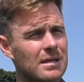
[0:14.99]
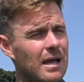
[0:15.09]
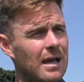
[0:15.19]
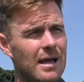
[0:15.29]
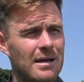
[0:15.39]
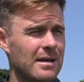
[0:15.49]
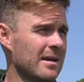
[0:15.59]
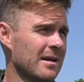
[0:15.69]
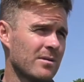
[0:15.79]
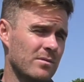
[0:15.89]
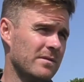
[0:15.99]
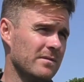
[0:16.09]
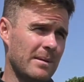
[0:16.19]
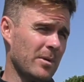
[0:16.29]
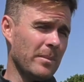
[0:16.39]
Uh,
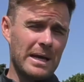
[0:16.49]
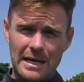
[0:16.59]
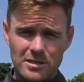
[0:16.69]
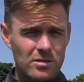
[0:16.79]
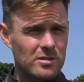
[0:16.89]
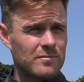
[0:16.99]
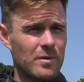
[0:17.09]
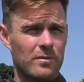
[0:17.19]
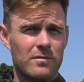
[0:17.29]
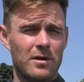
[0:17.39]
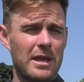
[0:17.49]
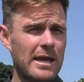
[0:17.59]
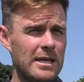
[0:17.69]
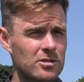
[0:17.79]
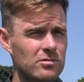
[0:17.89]
um, I'm not making excuses, but we've got
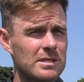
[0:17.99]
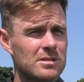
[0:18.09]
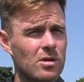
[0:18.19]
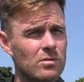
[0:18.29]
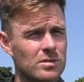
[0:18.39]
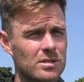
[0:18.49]
nine injuries, two,